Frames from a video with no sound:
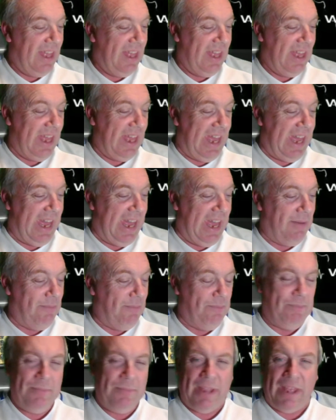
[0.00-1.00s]

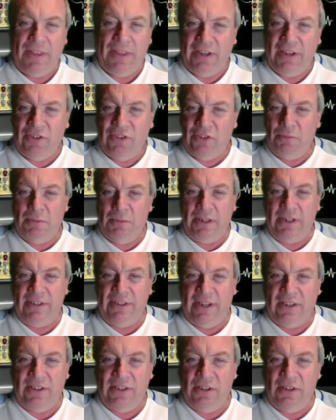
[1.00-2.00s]
I think somebody
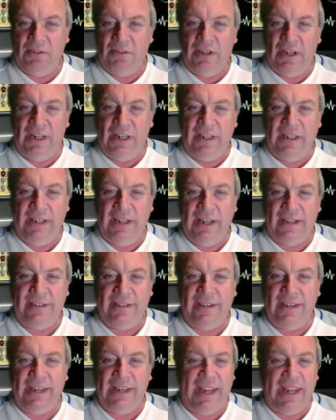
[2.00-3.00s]
said 2-0 in here
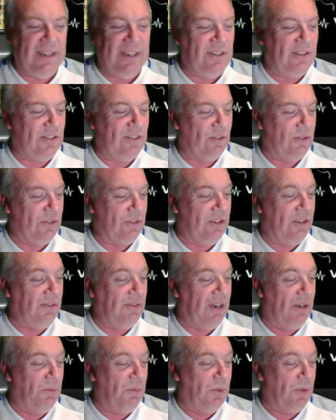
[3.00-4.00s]
tonight, so
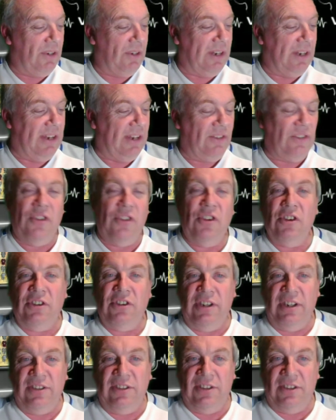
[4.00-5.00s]
2-0 is
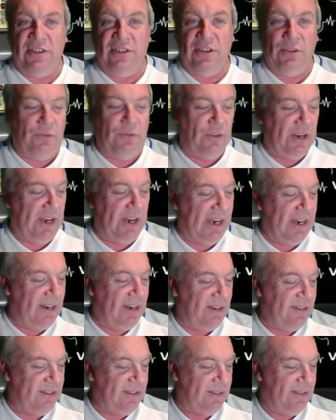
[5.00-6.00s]
13-2 for
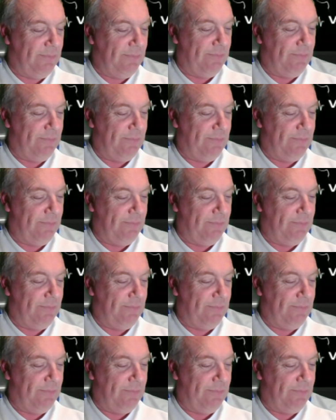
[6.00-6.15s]
England.